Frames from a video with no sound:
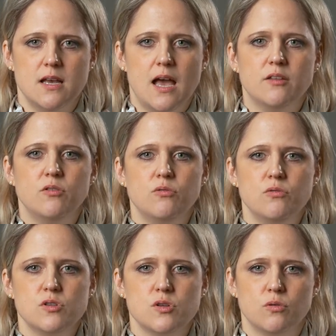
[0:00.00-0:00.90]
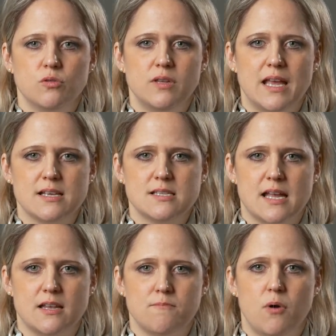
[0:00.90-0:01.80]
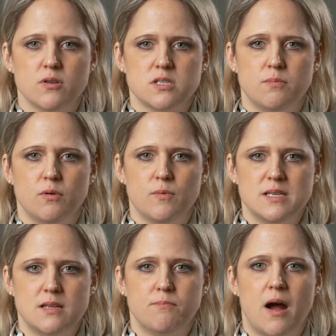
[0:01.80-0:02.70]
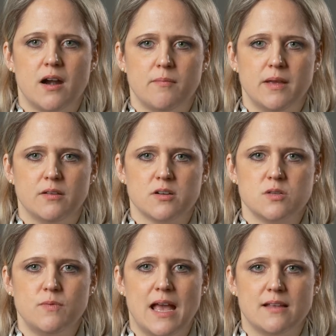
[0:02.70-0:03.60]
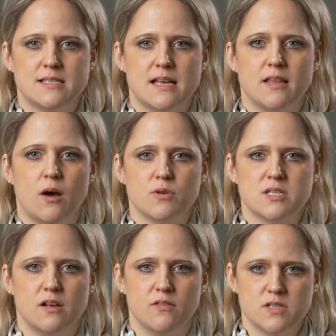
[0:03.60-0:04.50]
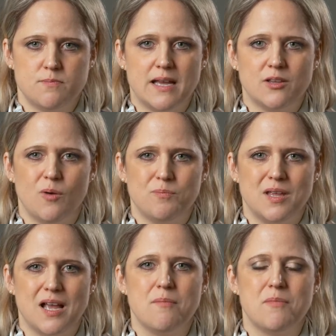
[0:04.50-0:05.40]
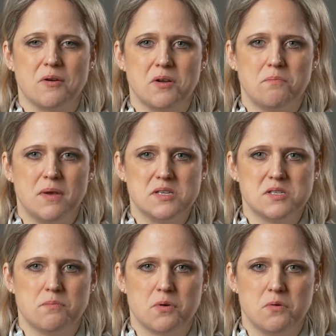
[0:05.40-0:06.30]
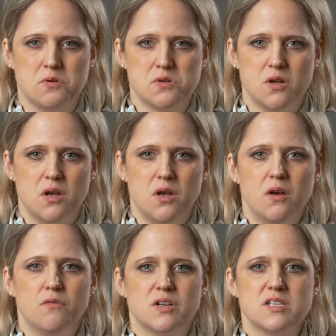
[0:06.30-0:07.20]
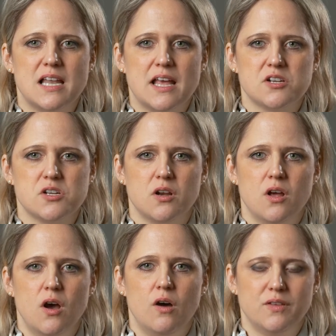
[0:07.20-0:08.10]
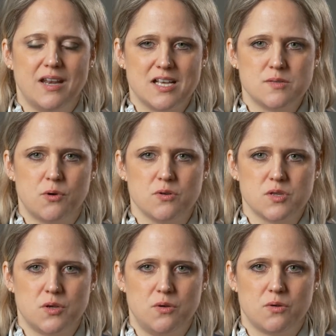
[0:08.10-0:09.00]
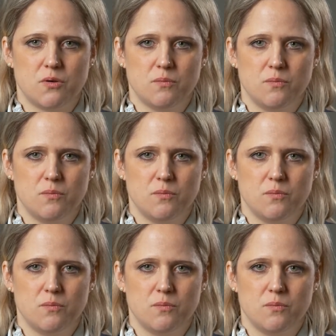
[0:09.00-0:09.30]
and to do so to the extent possible with the parameters we had set ourselves by adopting a merit-based approach for the selection of the next prosecutor.